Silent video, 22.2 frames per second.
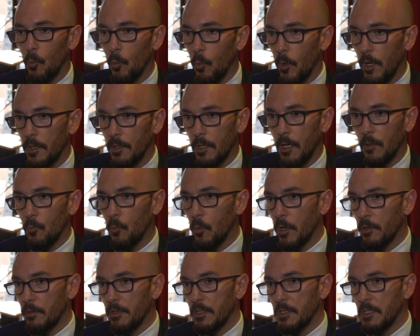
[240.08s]
when and
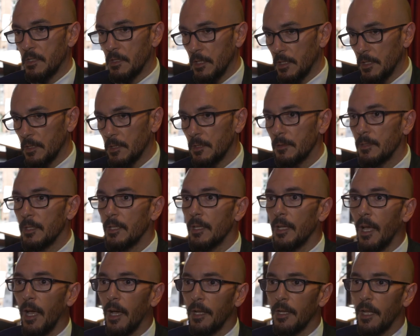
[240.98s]
where it's needed,
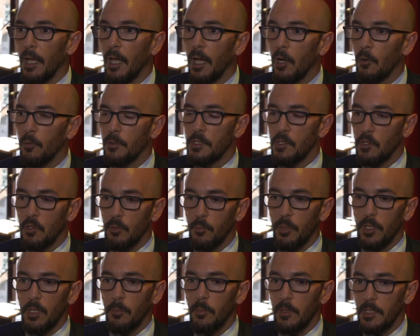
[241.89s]
and how
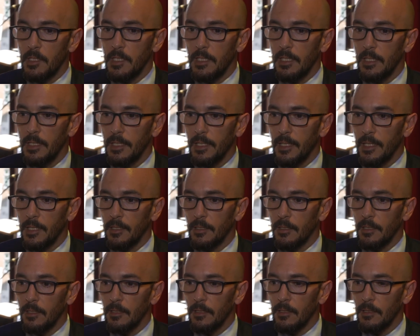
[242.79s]
interoperability
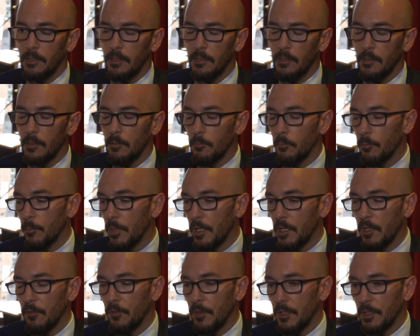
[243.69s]
can
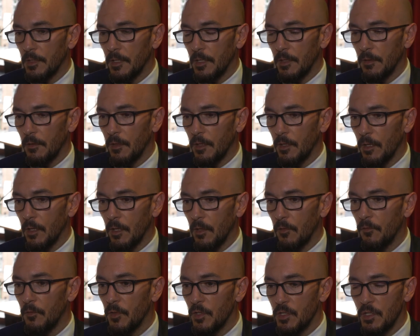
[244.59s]
benefit the
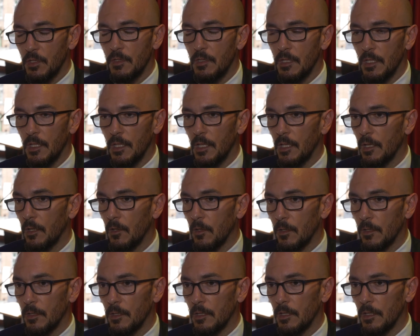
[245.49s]
efficiency
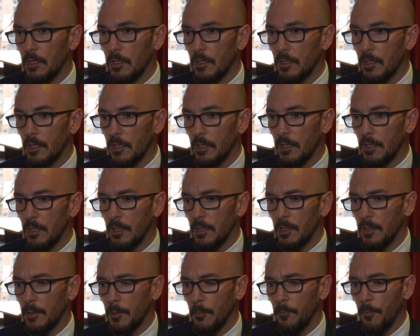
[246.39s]
or the
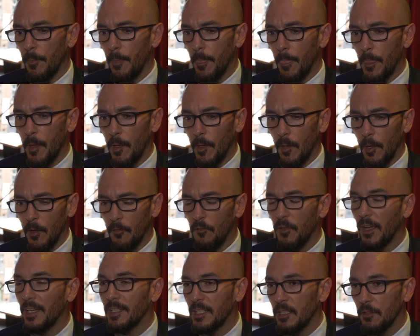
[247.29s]

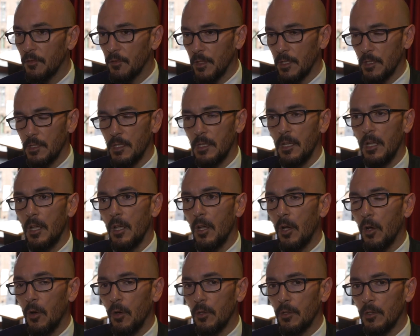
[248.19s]
effectiveness
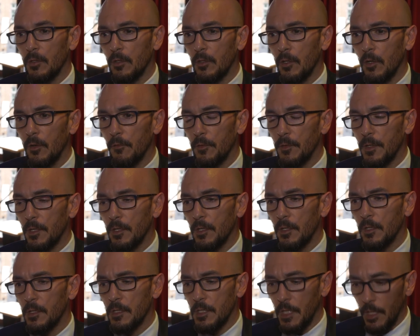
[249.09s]

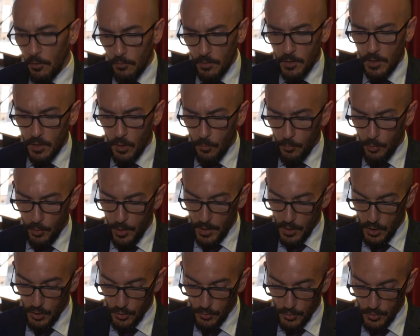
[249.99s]
of security
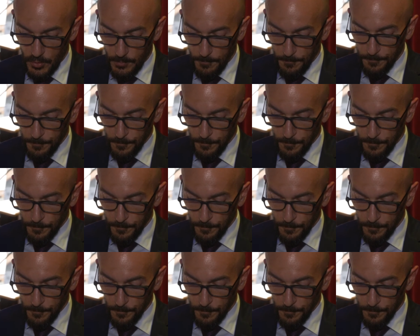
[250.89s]
operations.